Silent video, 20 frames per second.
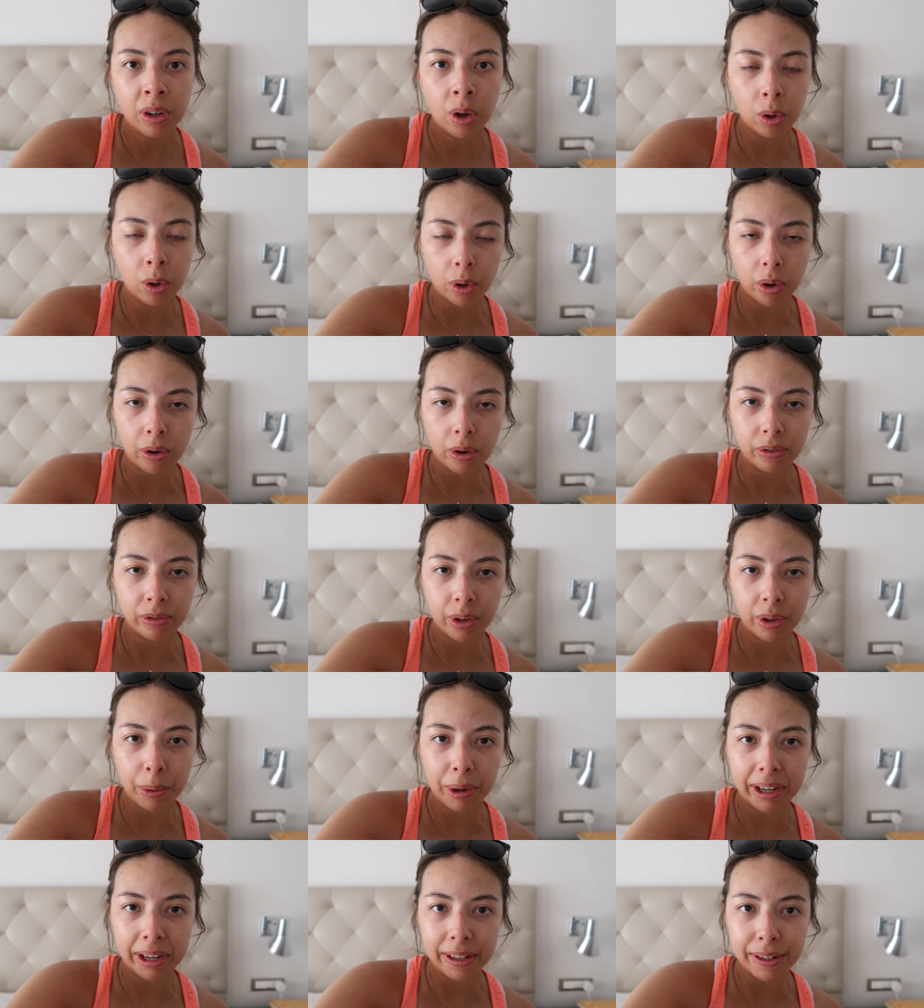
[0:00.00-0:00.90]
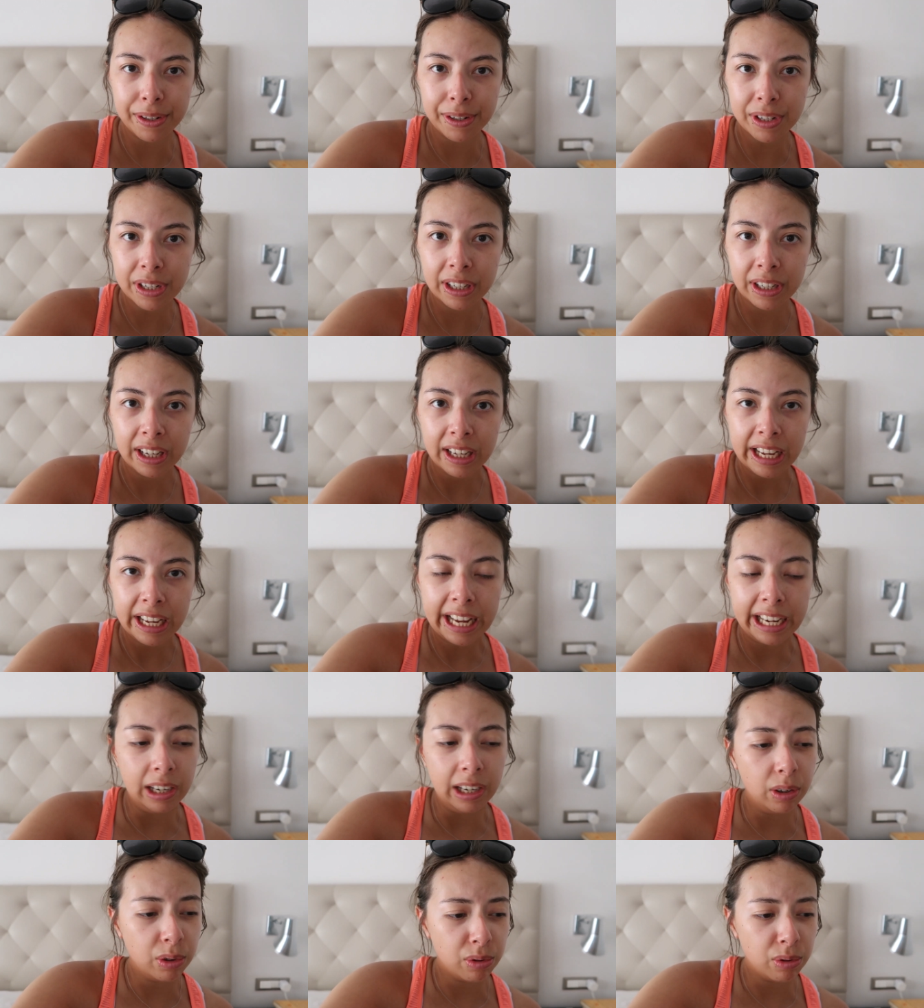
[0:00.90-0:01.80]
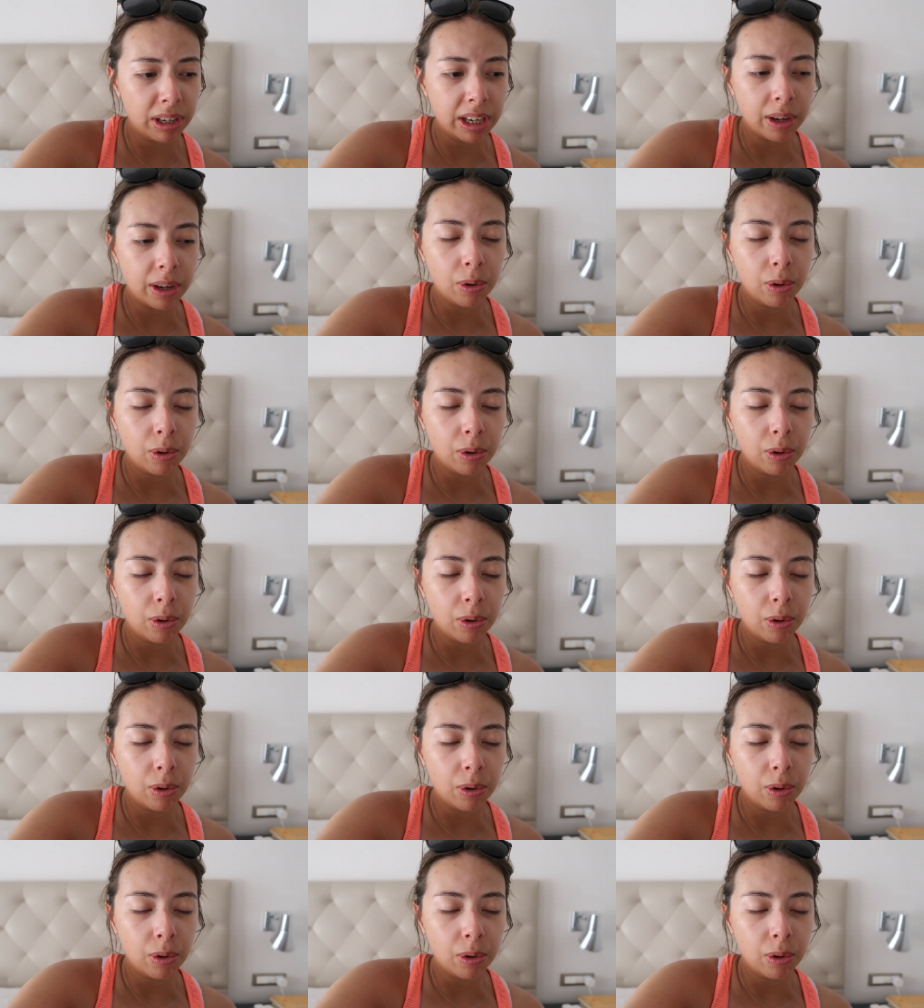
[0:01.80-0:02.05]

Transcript: on Corfu Island and they looked really